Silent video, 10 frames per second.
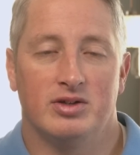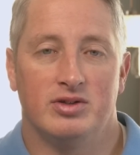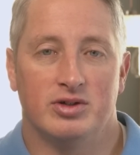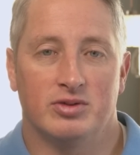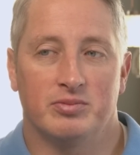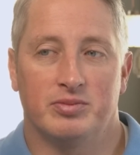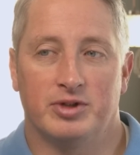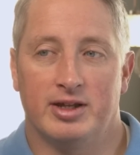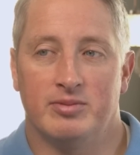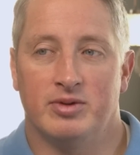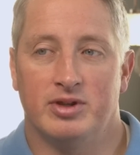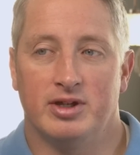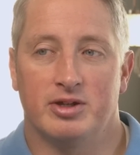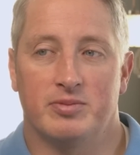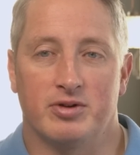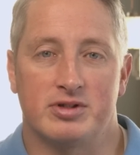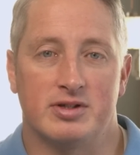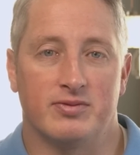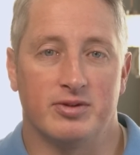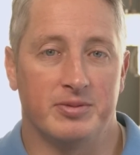Don't blame the other
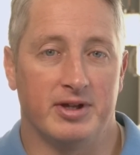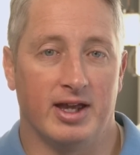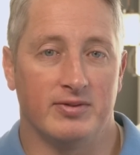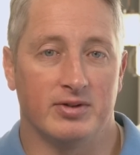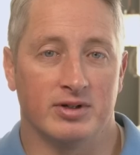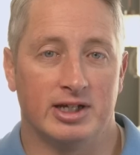person for the behavior.